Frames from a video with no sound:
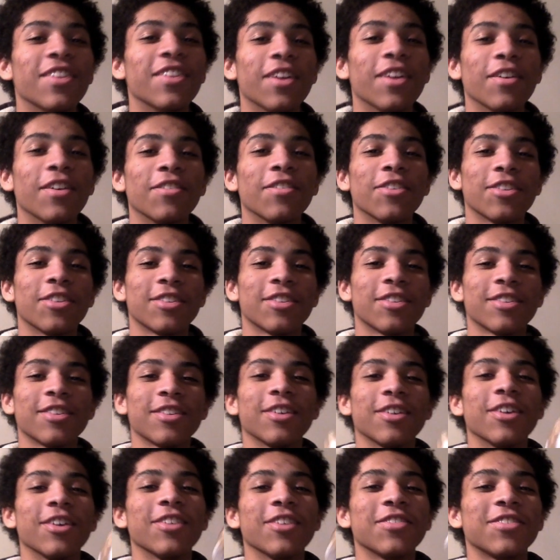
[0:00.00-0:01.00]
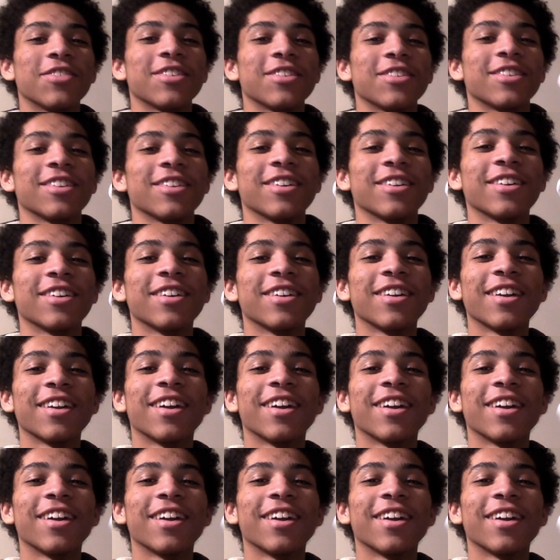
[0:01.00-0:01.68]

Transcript: of the sculpture.